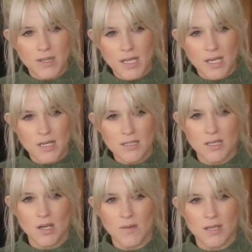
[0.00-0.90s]
things,
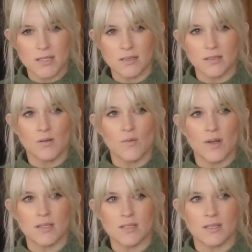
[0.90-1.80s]
you know, and these little
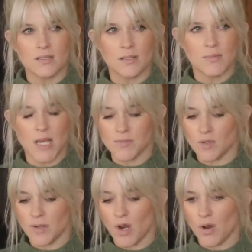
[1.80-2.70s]
ones sometimes
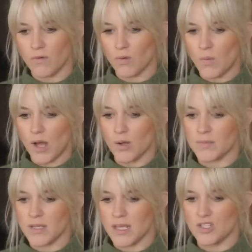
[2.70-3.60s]
they'll get
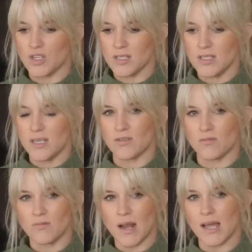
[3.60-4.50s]
overwhelmed and they just need
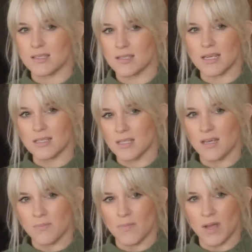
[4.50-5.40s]
to rest, like
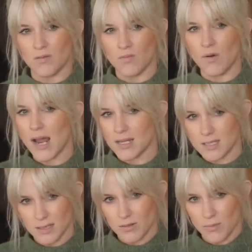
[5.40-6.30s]
sit and, and
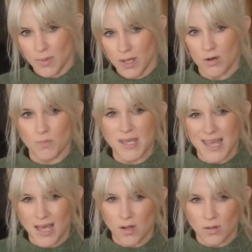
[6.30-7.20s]
rest a little bit or be
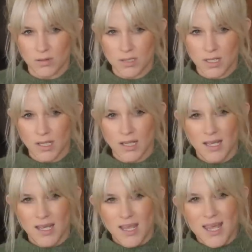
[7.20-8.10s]
yeah. held.
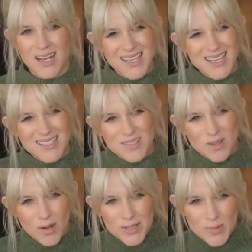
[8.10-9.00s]
And I think as
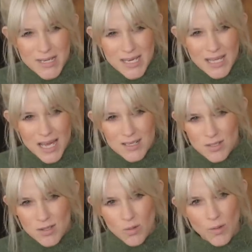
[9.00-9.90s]
adults, we need that
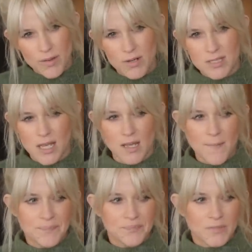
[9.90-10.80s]
too, whether it's like
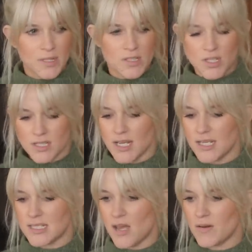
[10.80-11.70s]
just
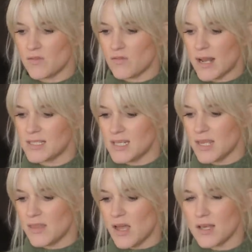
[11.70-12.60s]
sitting down and
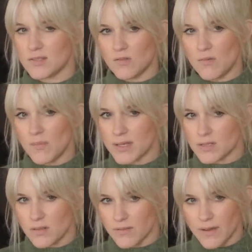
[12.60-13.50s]
resting in the hustle and
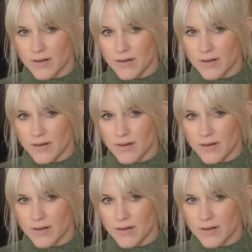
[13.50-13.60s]
bustle of